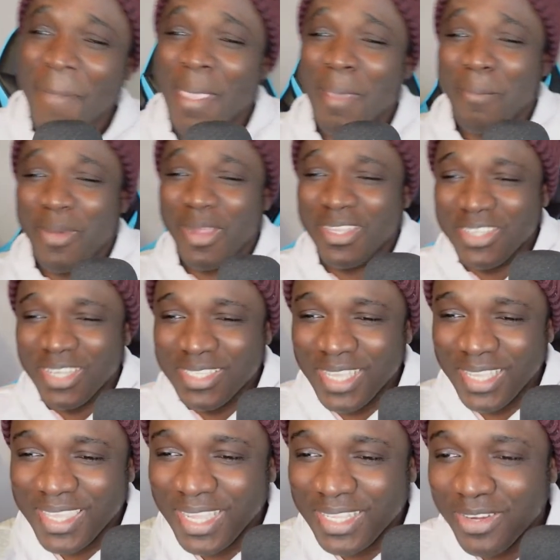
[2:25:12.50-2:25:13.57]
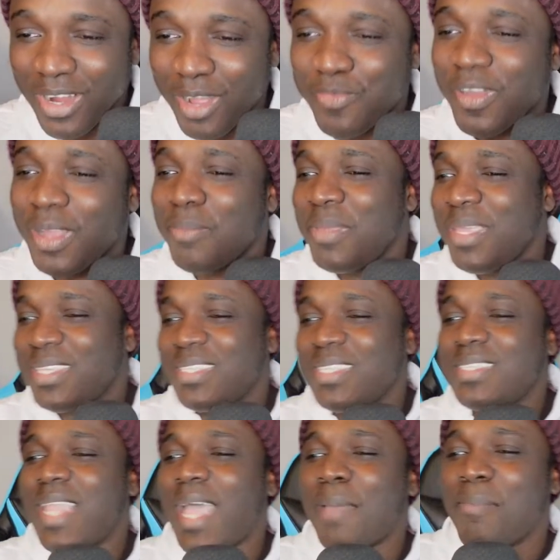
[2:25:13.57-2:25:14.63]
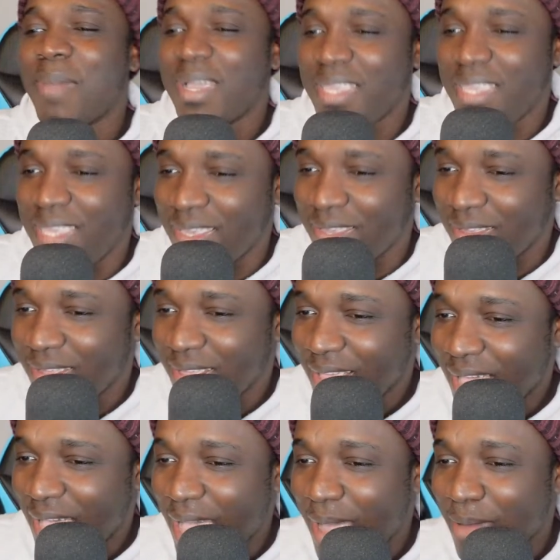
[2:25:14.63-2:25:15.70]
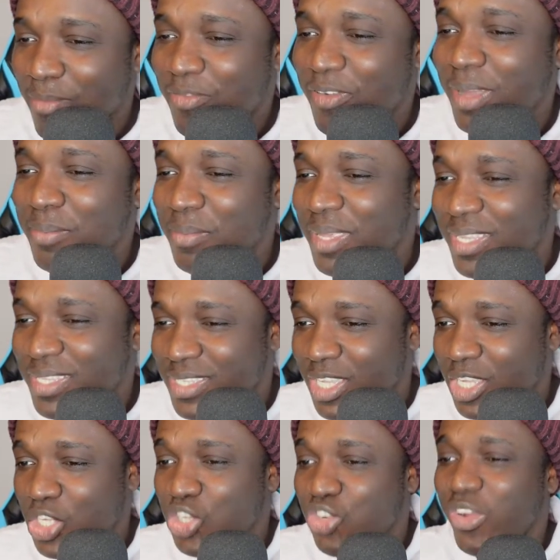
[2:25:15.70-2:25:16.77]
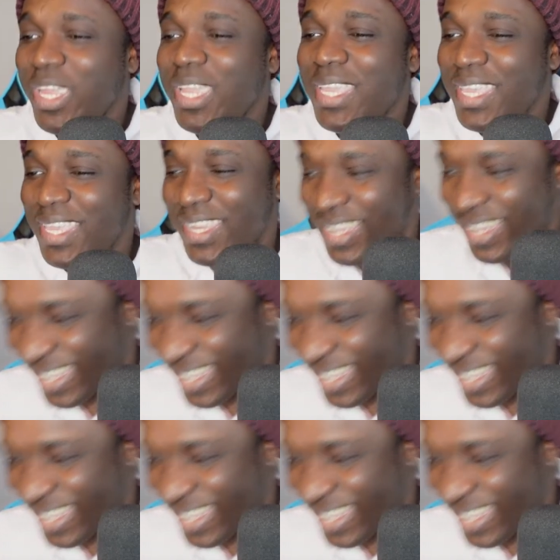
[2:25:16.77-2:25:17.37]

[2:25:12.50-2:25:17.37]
Brain Jane said Cataract fan base is like Maggie. Fan base shrinking.